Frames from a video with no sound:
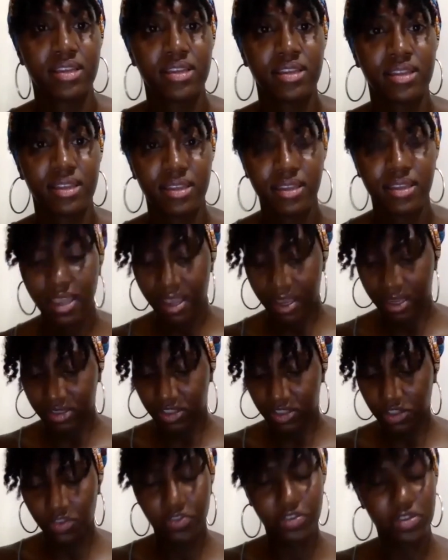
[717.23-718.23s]
Yeah.
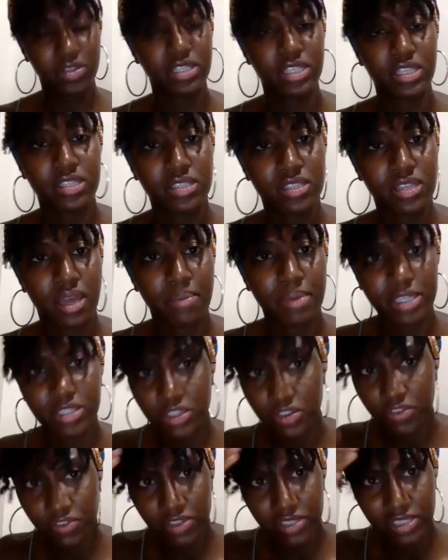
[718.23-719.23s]
Do you feel it in your stomach? Do
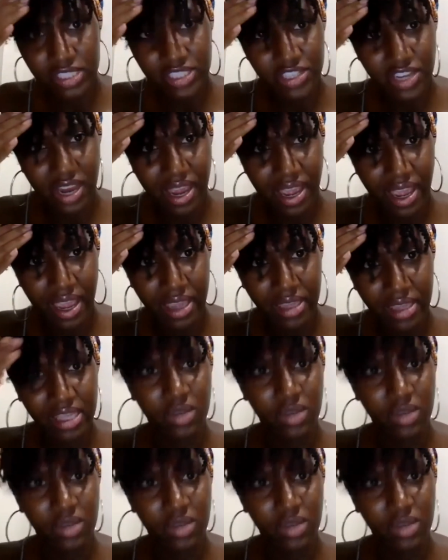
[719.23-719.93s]
you feel it in your head? Like